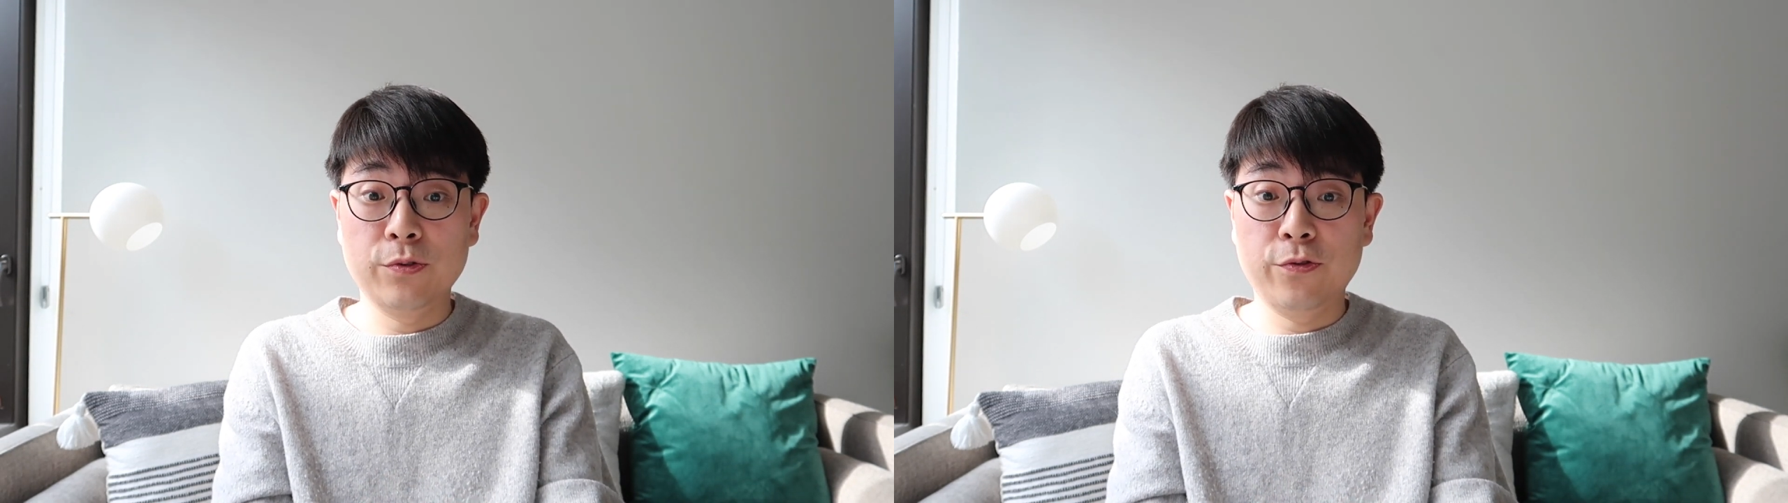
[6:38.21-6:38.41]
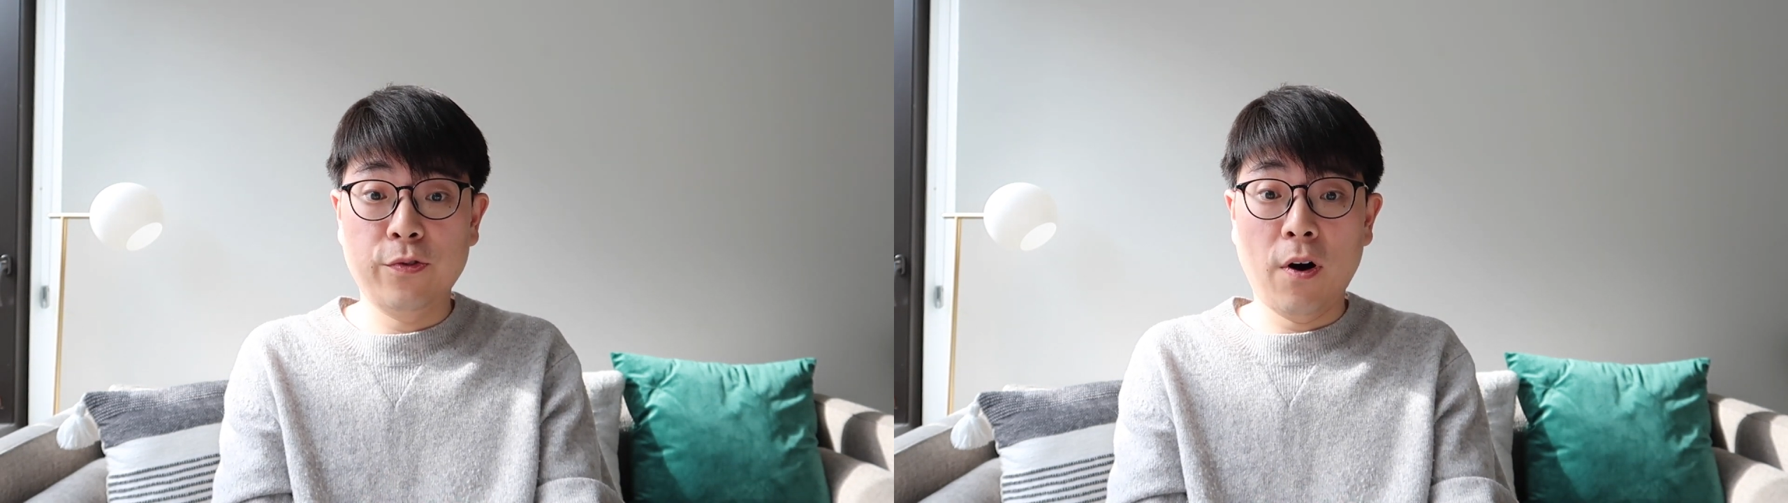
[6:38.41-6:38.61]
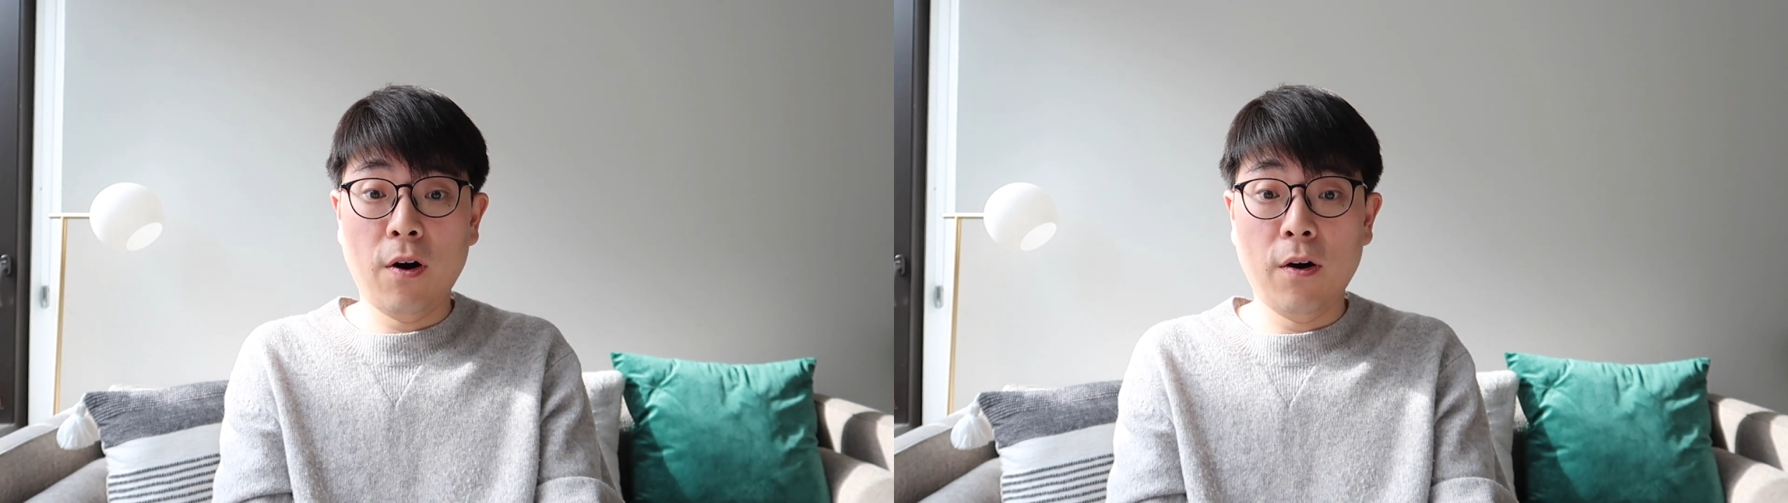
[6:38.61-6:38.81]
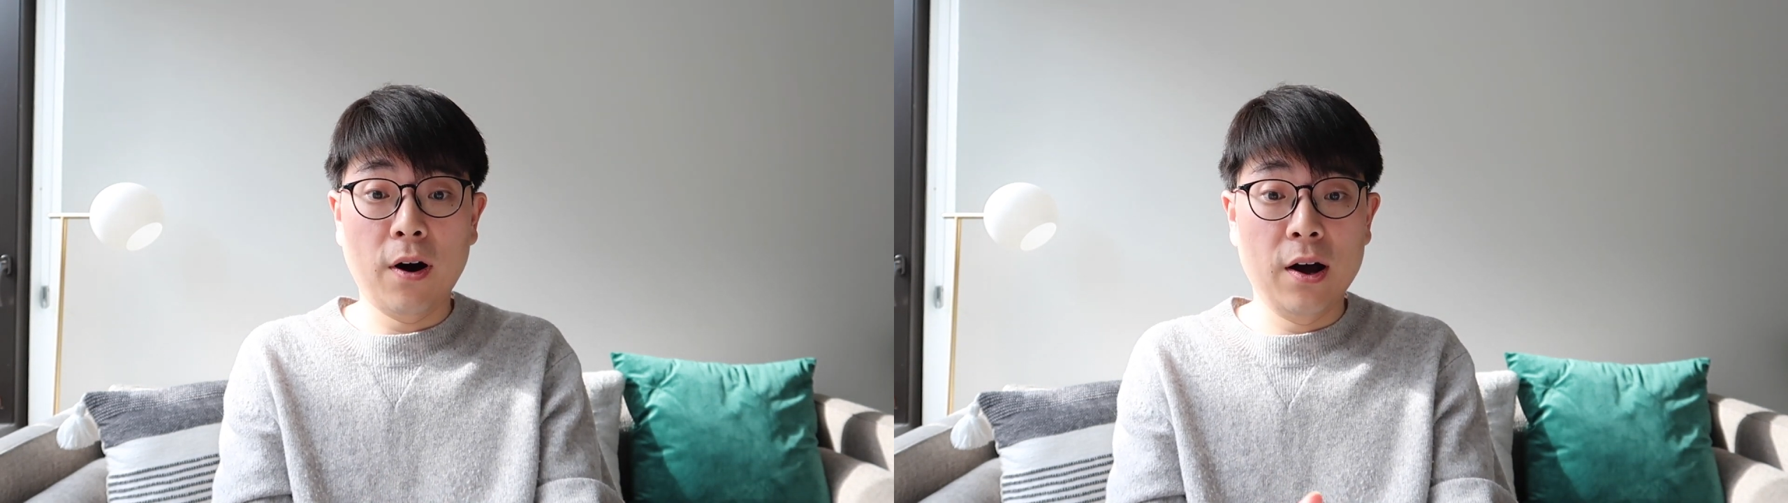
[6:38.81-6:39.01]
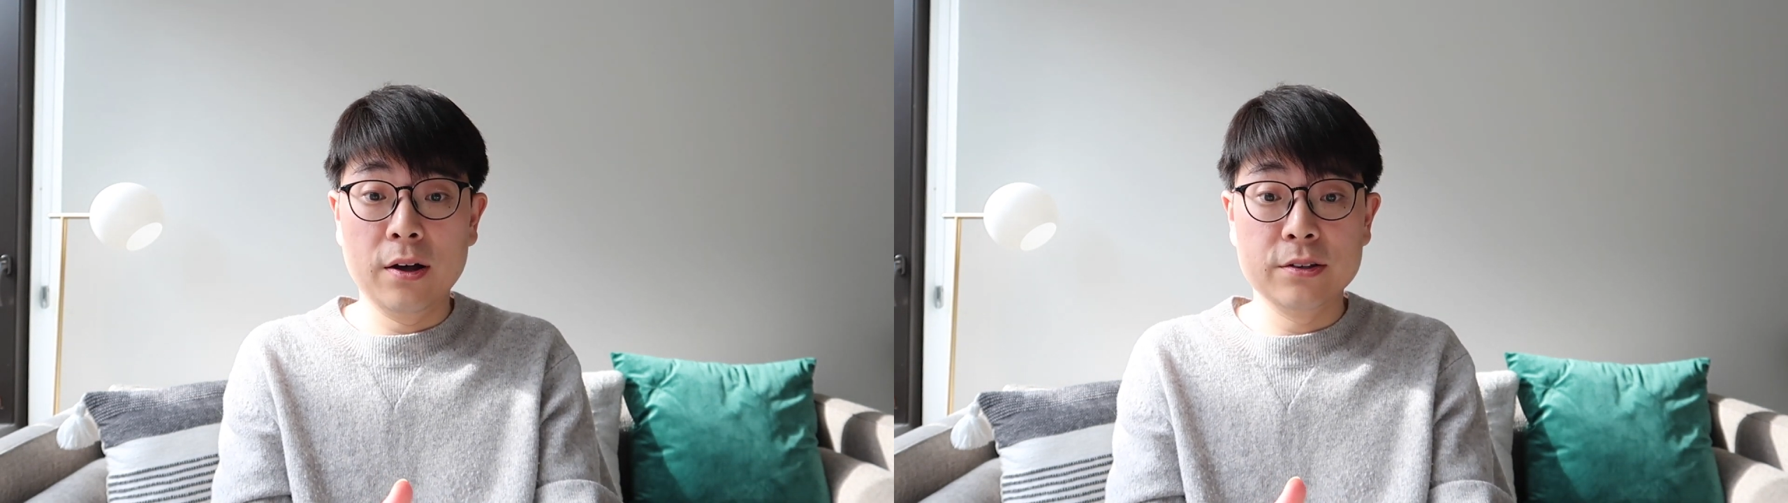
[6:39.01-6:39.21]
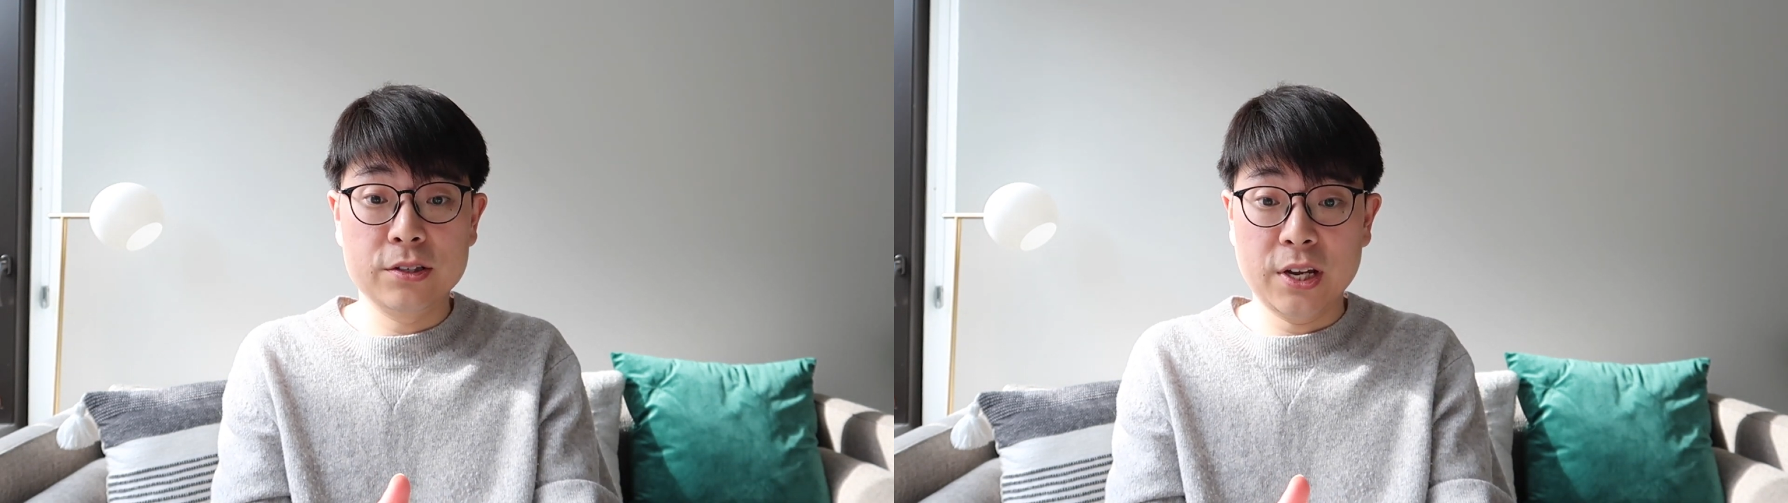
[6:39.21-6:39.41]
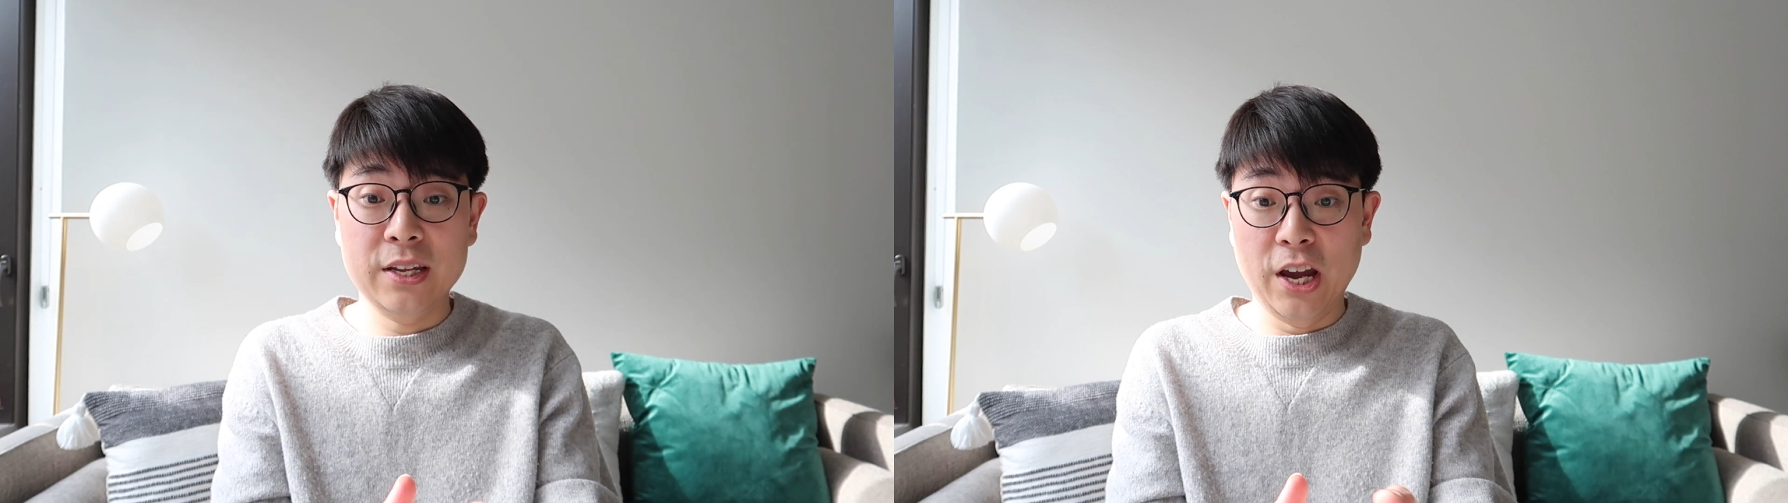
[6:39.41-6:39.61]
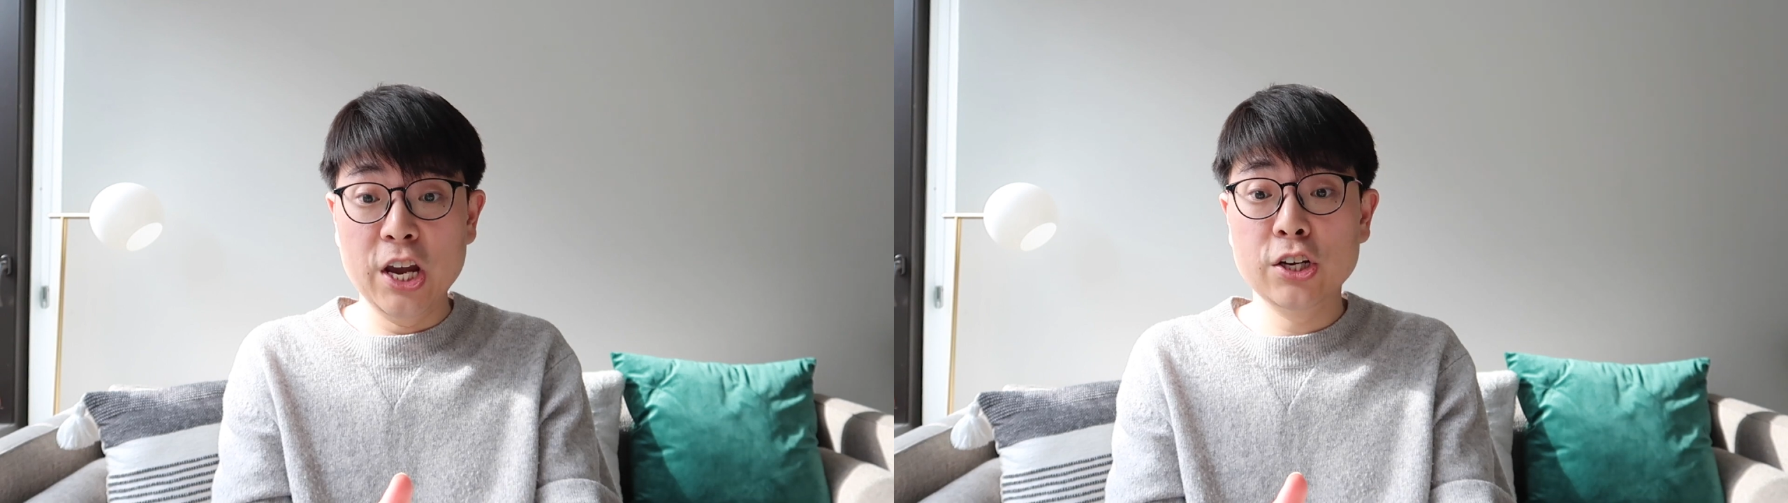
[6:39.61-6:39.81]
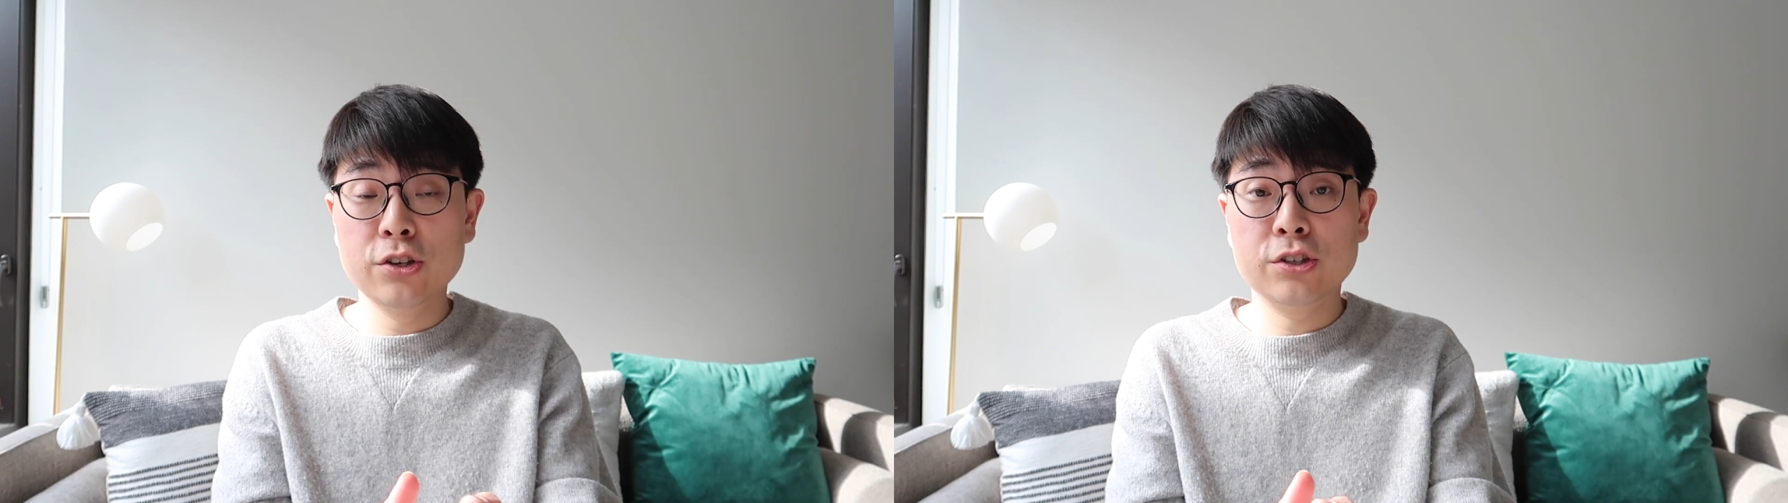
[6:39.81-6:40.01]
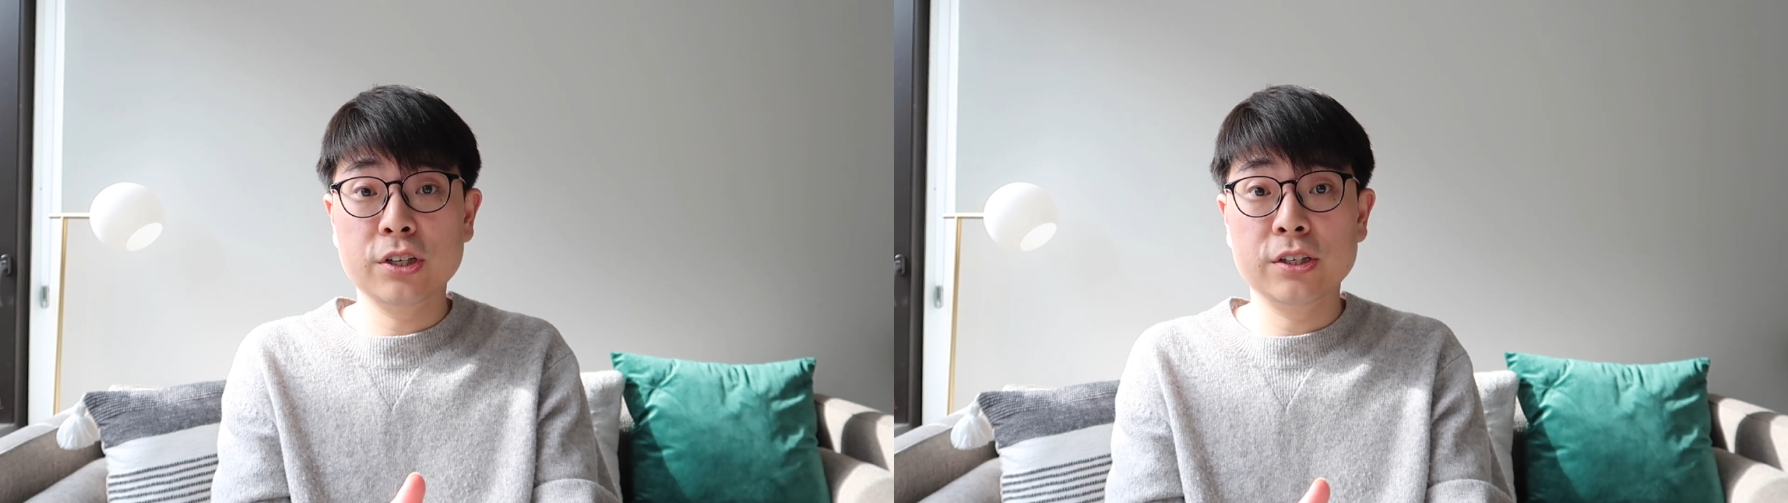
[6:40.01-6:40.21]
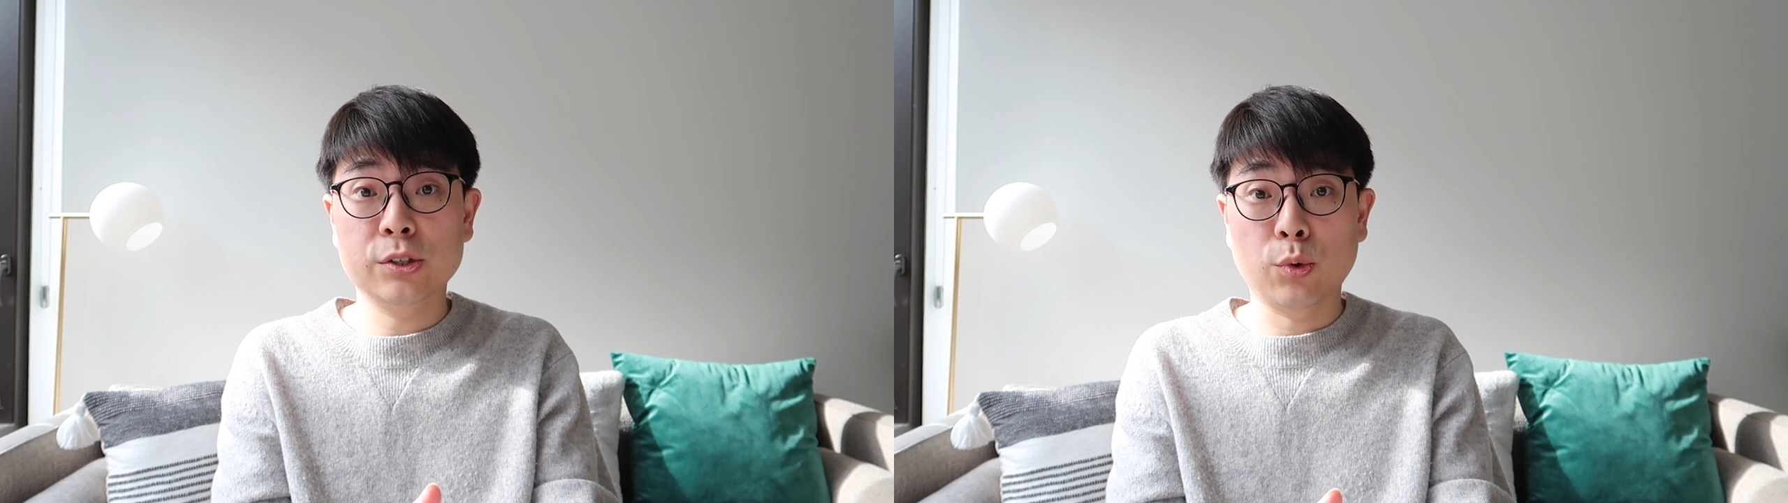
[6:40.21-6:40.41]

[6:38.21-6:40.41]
fall on state agencies